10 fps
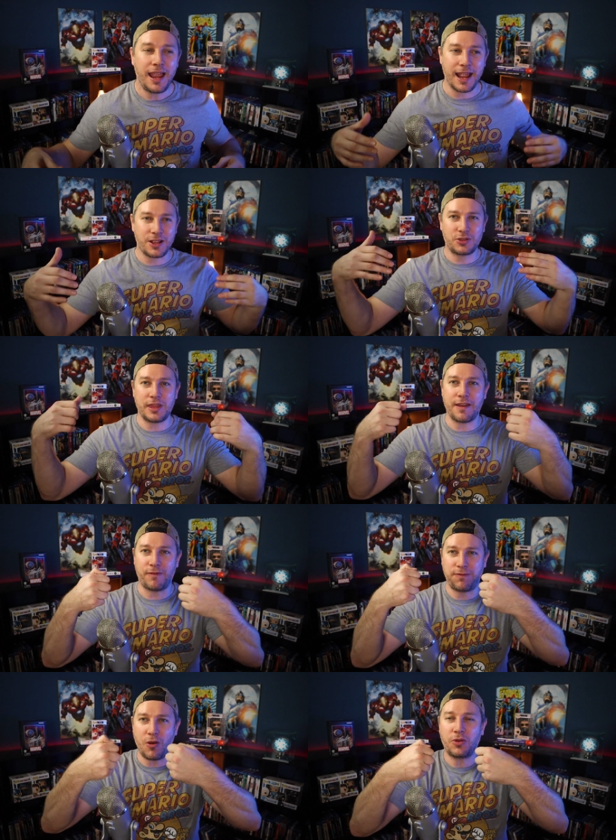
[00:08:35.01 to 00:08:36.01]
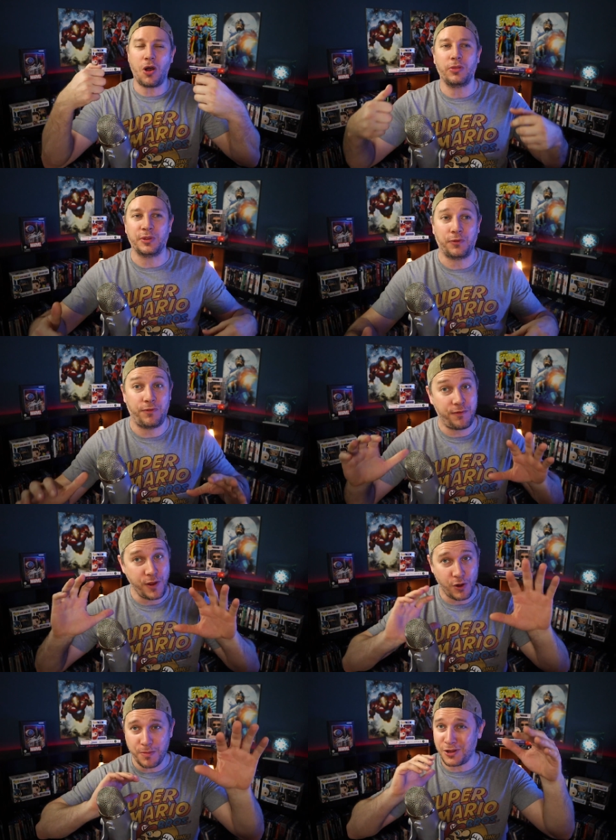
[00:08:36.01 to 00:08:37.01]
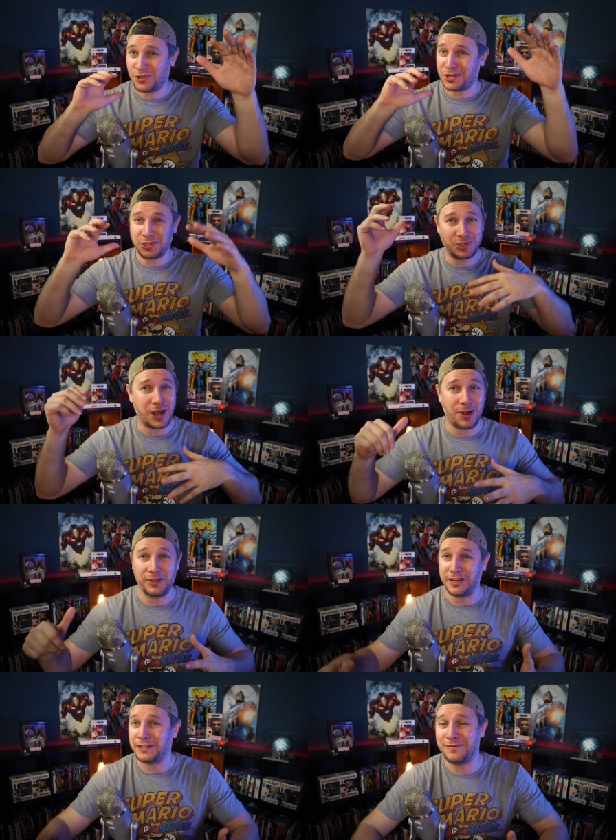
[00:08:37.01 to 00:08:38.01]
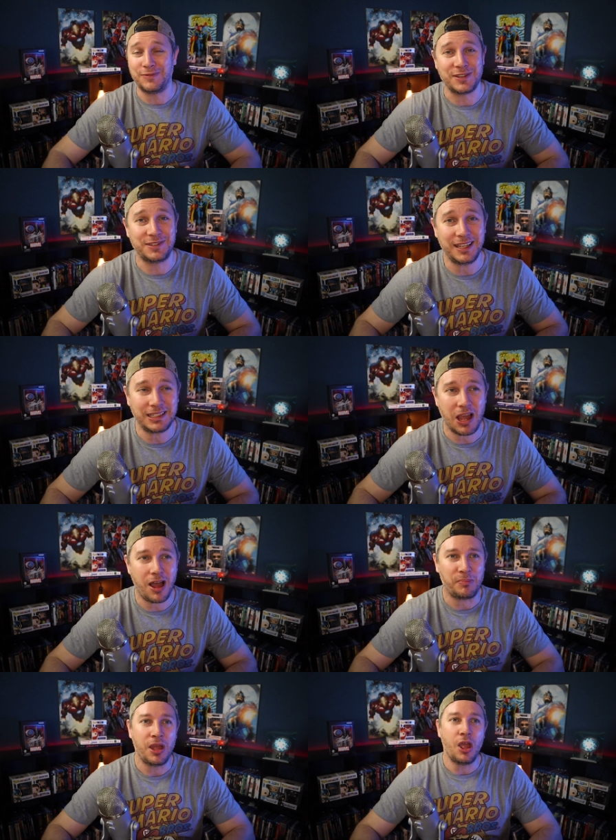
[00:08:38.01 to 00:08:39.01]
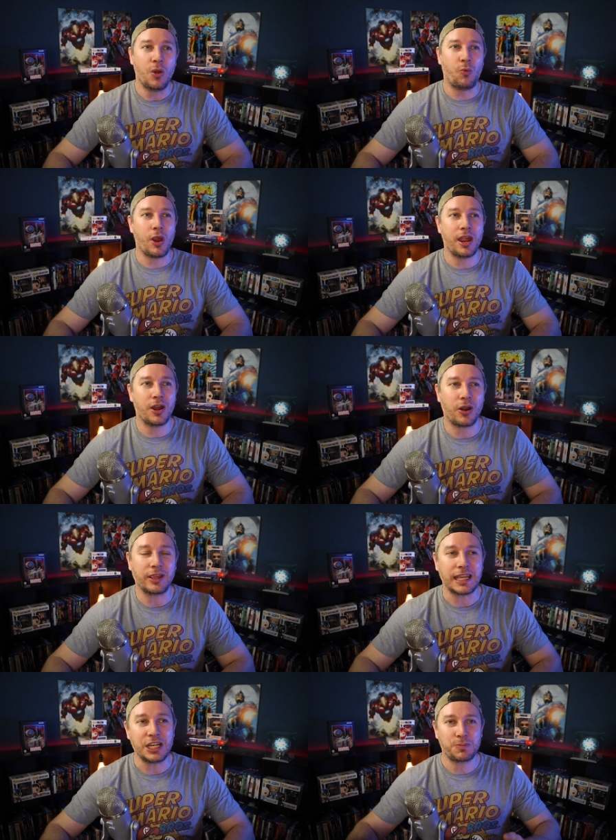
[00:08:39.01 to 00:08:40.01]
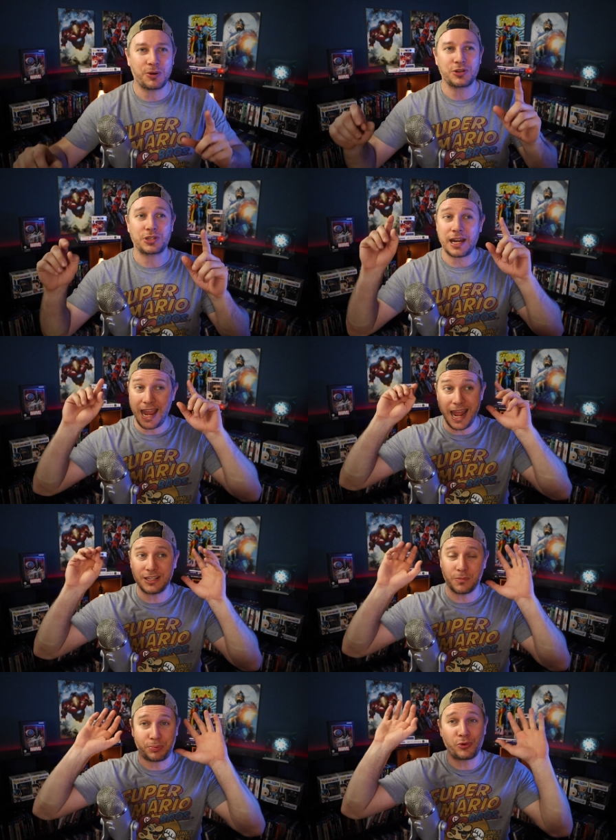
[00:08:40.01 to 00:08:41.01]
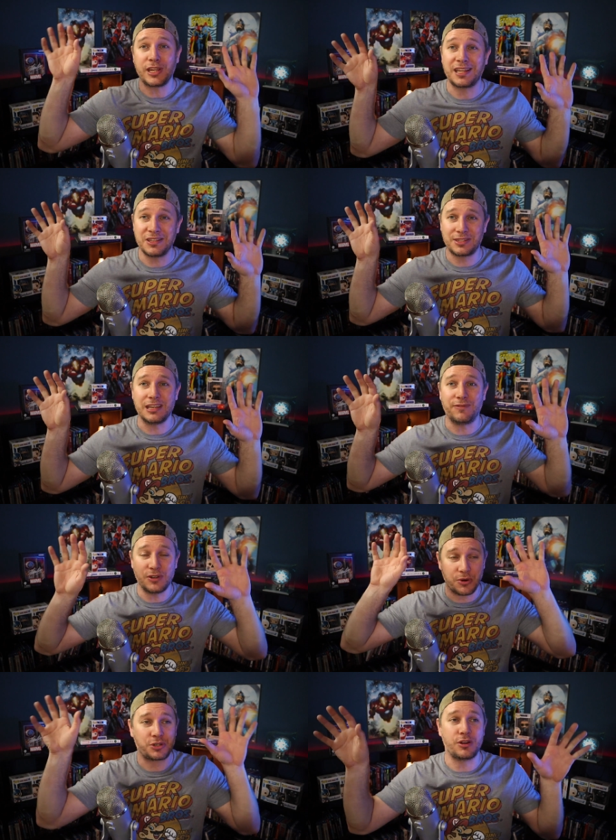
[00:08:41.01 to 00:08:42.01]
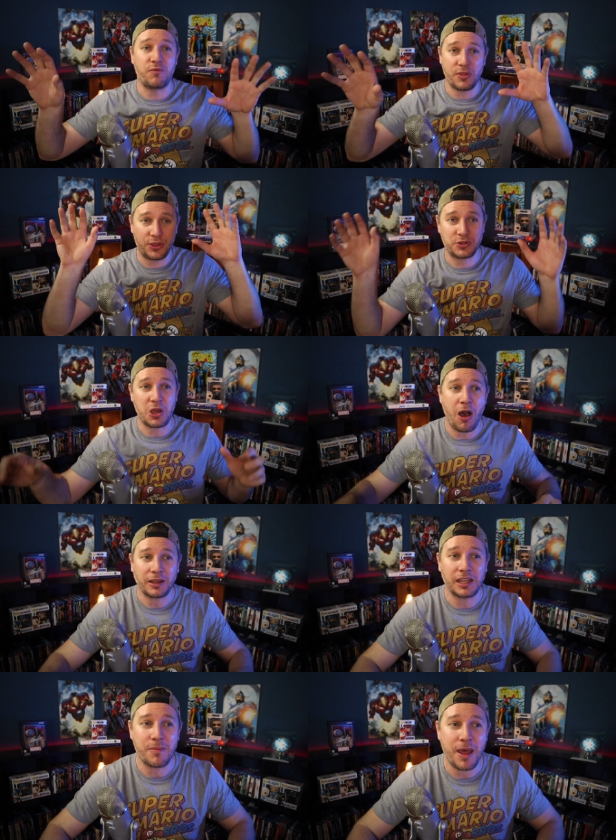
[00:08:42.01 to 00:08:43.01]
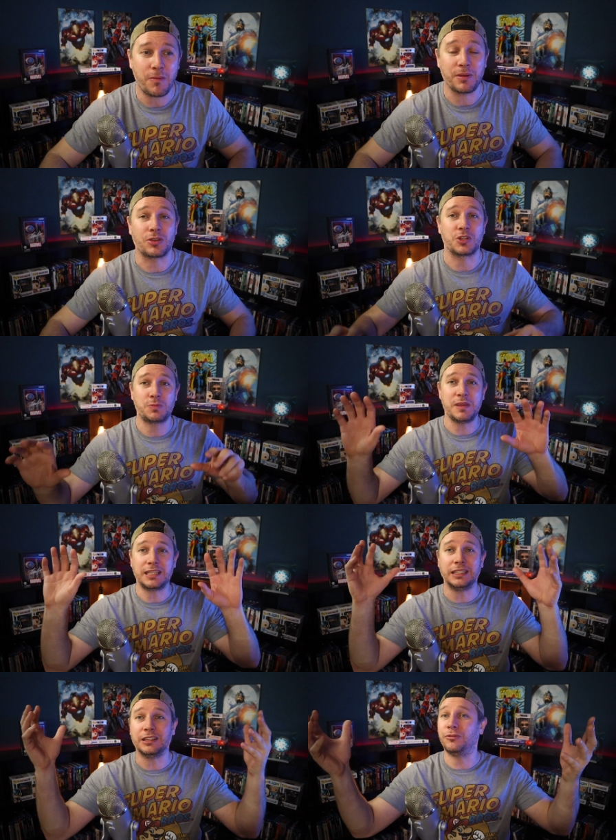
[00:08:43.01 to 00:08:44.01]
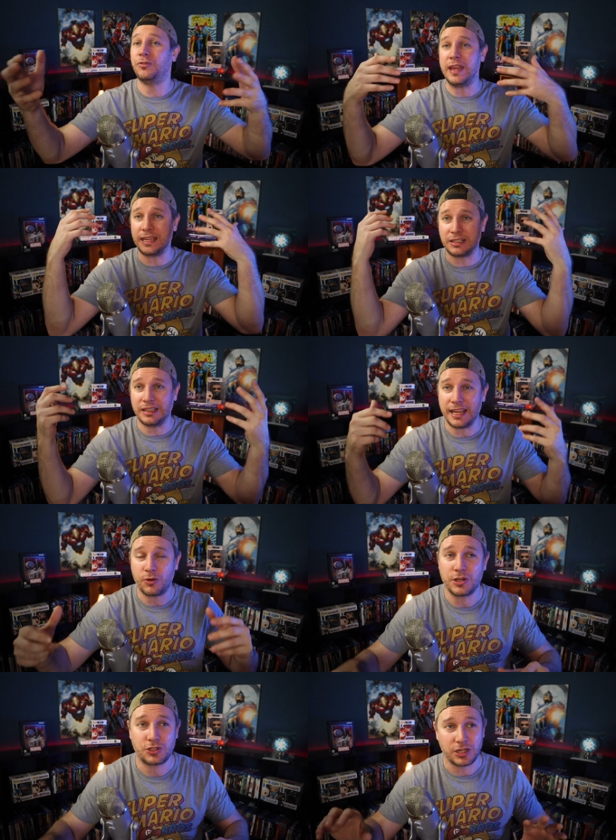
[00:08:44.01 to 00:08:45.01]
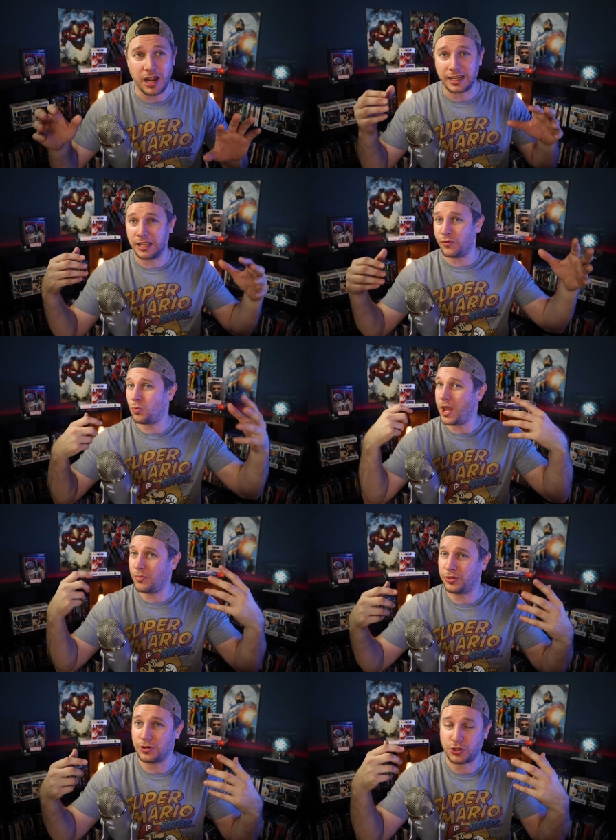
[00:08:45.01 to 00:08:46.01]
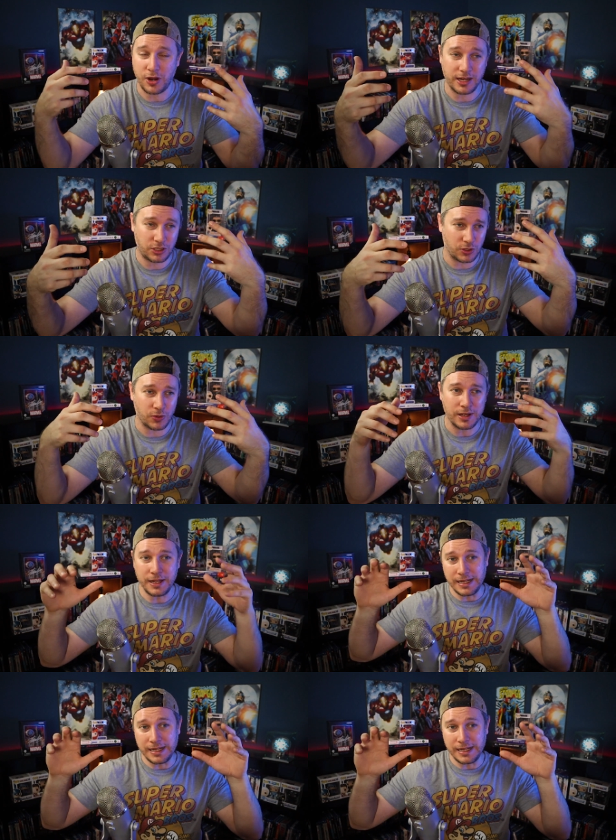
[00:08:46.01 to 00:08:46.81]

And so they have a phone call that's very much in style 1950s sitcom, where each person has a preconceived notion of what they're talking about, but they're speaking in vague language to not give away what they're trying to